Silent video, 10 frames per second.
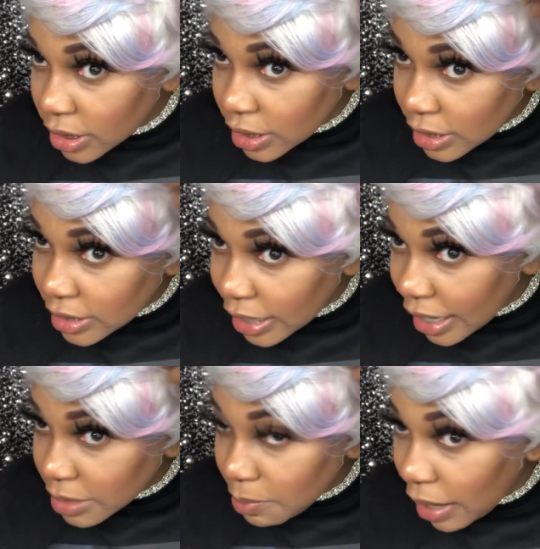it's not
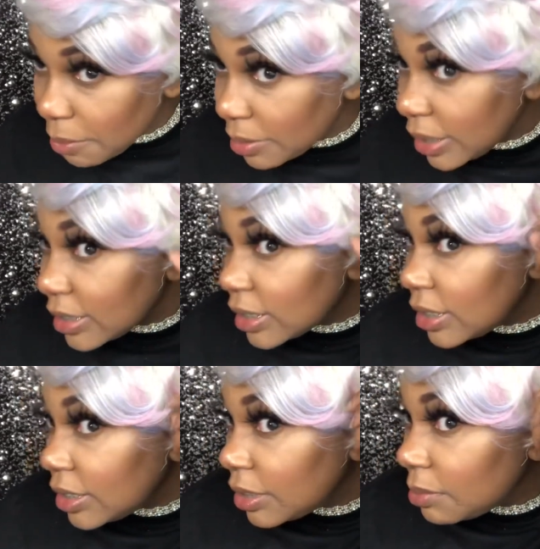as popping as it
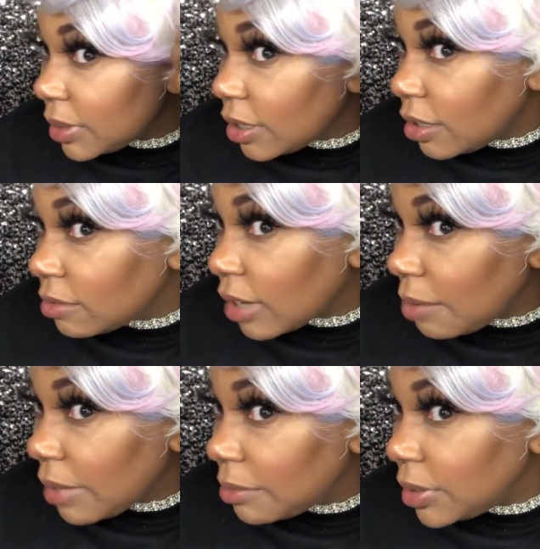could be. Oh, I
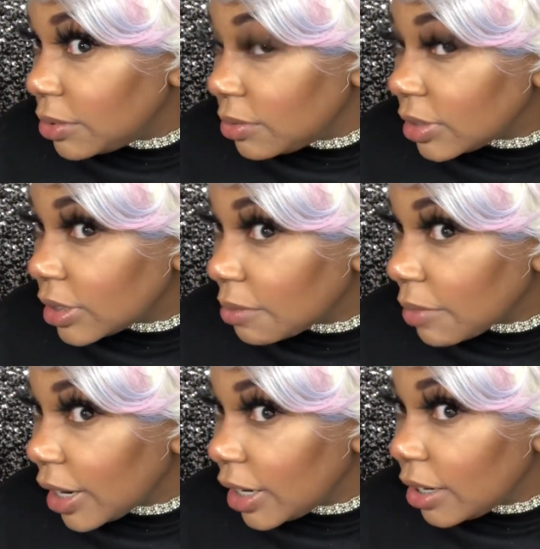might be doing something
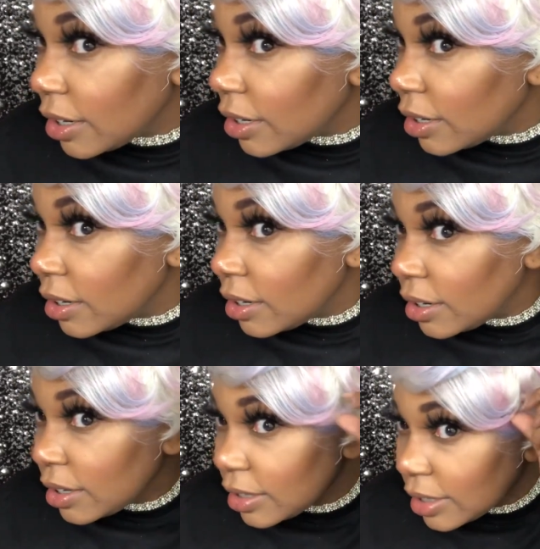right here.
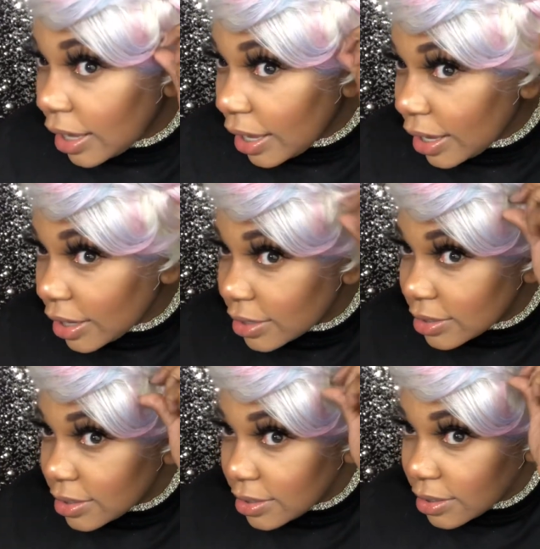
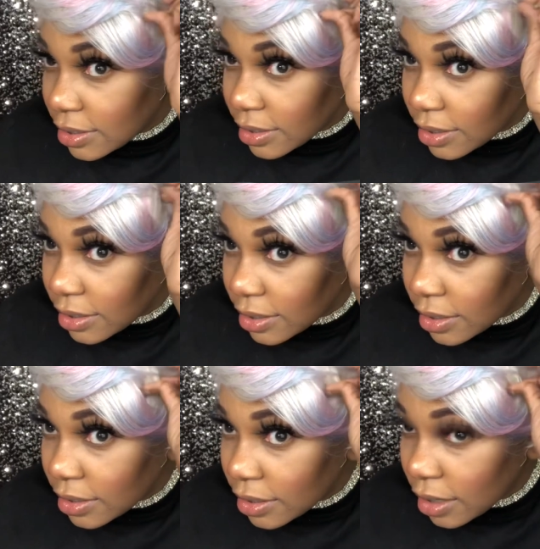Yes.
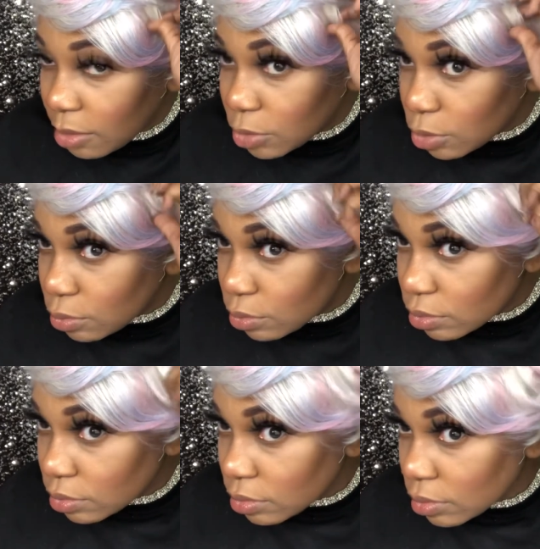Come through.
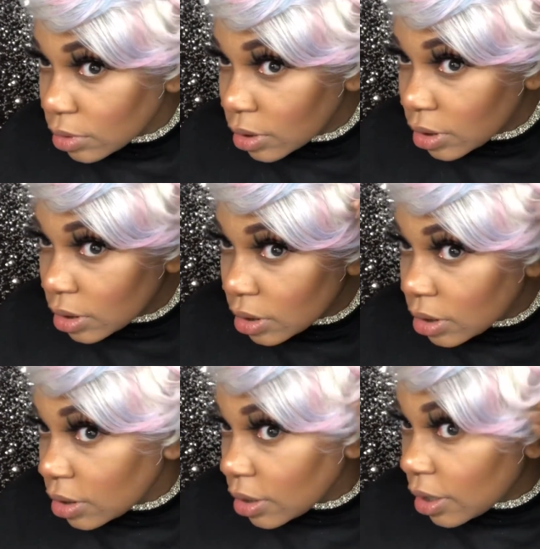
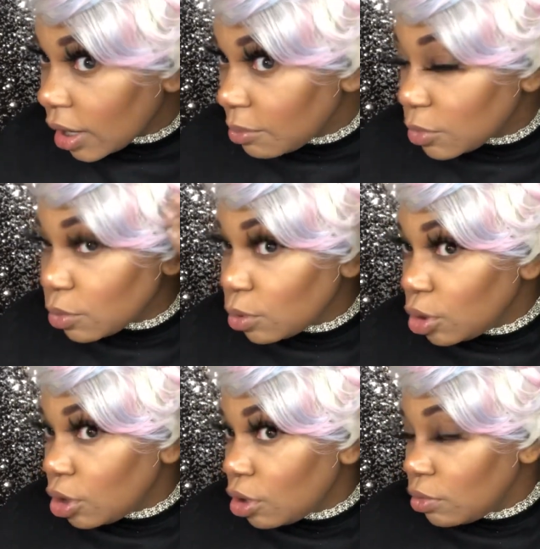Come
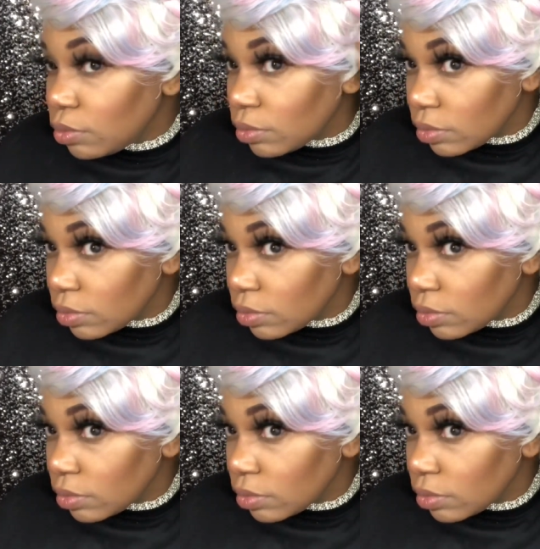through.